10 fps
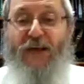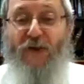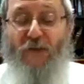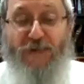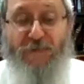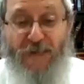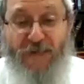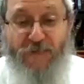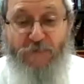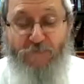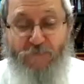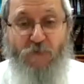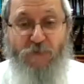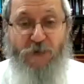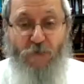According to many, the fruit
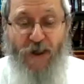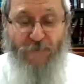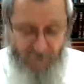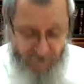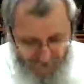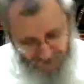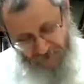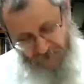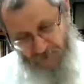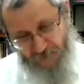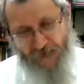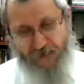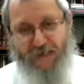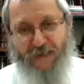was a grape, right?